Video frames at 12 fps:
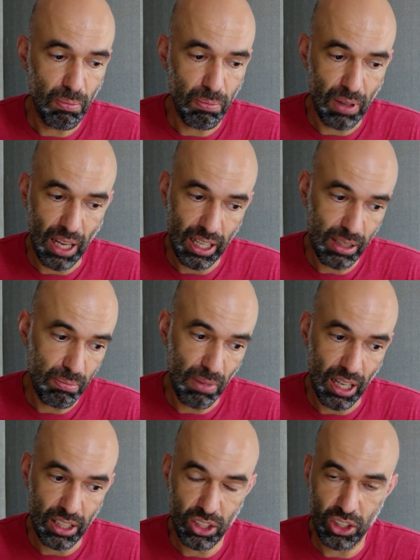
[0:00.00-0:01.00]

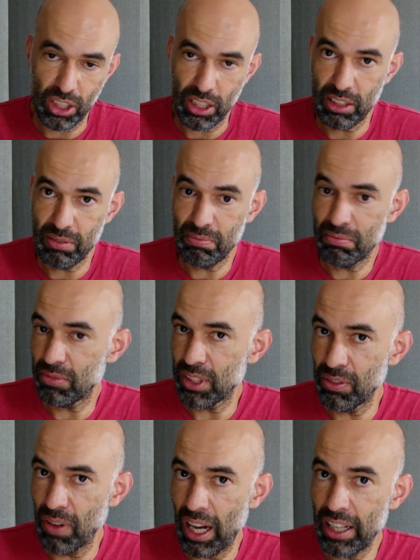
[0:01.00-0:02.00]
Blackmagic
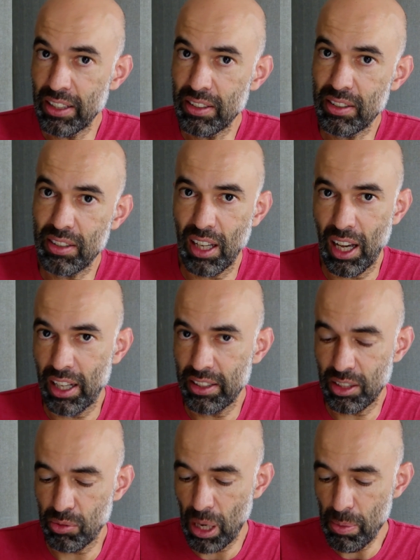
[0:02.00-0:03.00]
device as
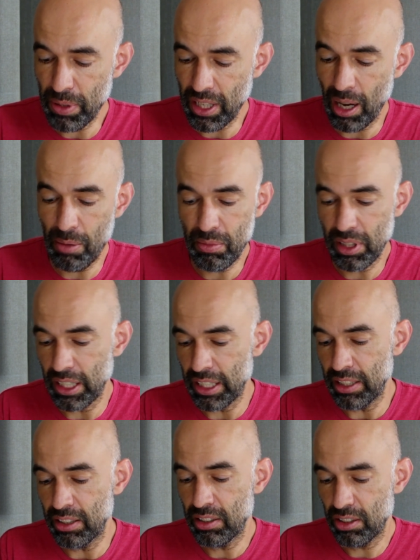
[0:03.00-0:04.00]
a webcam
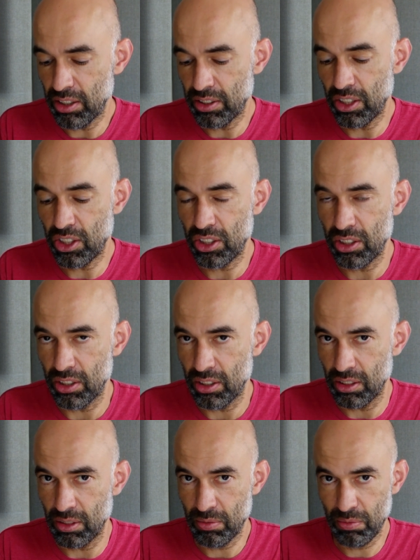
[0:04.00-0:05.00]
in
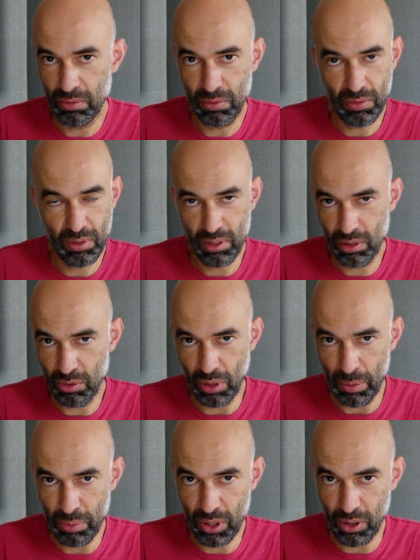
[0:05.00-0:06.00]
additional
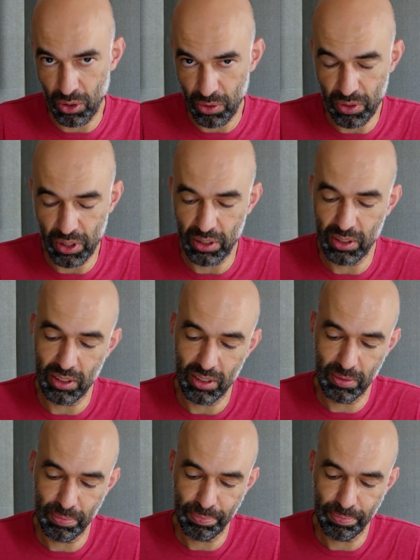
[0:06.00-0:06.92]
web conferences.